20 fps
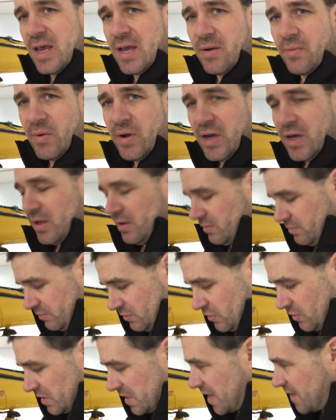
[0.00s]
while
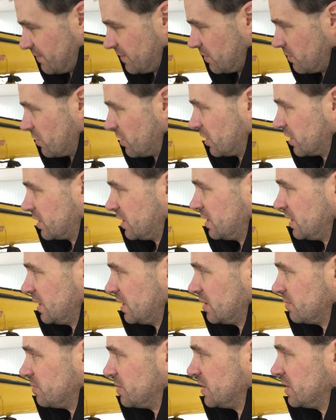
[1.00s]
doing heavy work in
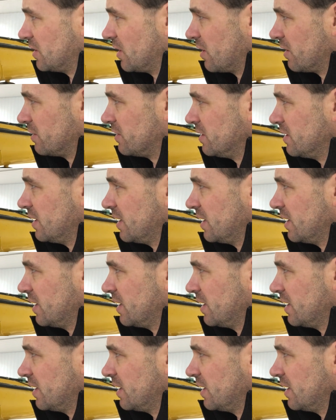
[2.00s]
a bee yard,